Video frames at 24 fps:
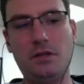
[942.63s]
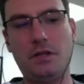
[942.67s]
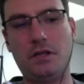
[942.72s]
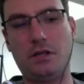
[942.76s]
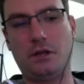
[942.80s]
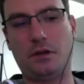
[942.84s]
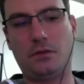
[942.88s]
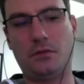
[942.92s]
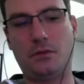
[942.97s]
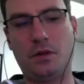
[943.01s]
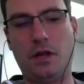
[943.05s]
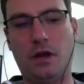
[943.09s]

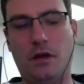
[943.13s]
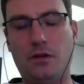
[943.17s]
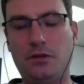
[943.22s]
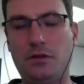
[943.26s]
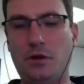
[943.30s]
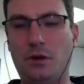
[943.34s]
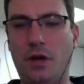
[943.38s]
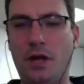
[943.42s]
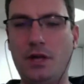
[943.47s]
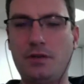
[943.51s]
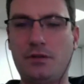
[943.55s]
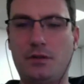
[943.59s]
we all know
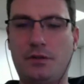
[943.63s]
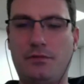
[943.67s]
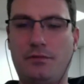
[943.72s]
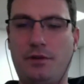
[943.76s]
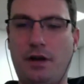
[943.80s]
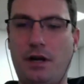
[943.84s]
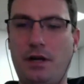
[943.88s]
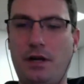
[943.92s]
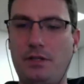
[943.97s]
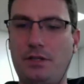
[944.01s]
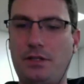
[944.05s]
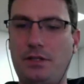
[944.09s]
Ezra
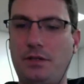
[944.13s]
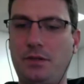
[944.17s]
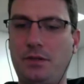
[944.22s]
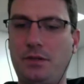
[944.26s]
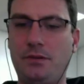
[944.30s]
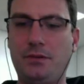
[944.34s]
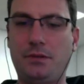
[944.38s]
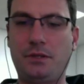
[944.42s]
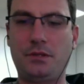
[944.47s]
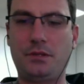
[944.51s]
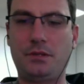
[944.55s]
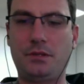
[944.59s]

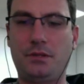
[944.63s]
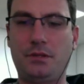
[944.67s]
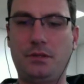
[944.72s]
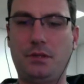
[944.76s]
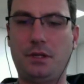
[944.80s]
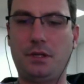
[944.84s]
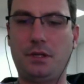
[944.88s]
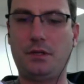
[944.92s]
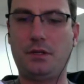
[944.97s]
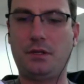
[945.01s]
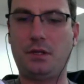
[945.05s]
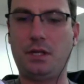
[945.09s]
Firestone,
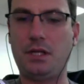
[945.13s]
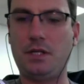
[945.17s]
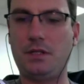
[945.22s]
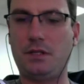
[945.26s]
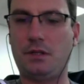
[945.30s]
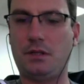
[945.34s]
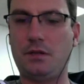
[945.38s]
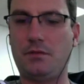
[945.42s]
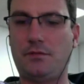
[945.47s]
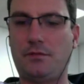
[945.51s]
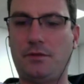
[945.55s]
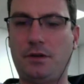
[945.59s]
and he's a
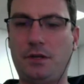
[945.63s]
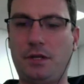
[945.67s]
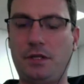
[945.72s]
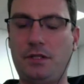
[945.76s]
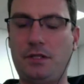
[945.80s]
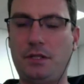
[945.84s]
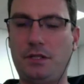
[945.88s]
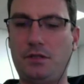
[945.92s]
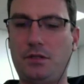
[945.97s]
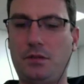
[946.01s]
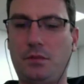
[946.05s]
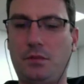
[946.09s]
good friend of
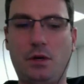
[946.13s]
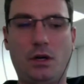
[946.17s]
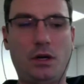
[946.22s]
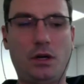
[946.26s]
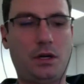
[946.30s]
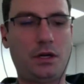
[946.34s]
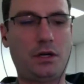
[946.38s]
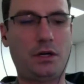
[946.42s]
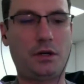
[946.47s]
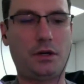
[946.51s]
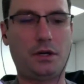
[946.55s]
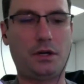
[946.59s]
Digital
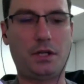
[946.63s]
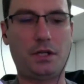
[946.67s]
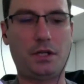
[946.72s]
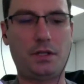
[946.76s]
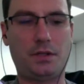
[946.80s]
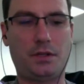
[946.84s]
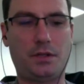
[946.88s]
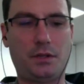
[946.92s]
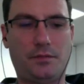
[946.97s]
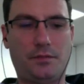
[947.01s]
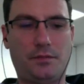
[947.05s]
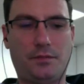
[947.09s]
Marketer, and he's a
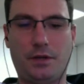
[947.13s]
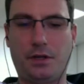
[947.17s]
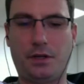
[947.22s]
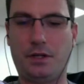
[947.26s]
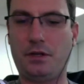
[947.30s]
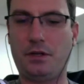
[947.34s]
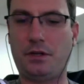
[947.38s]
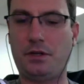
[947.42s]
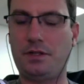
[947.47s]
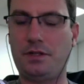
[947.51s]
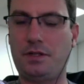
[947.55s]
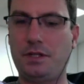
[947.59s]
good friend of yours.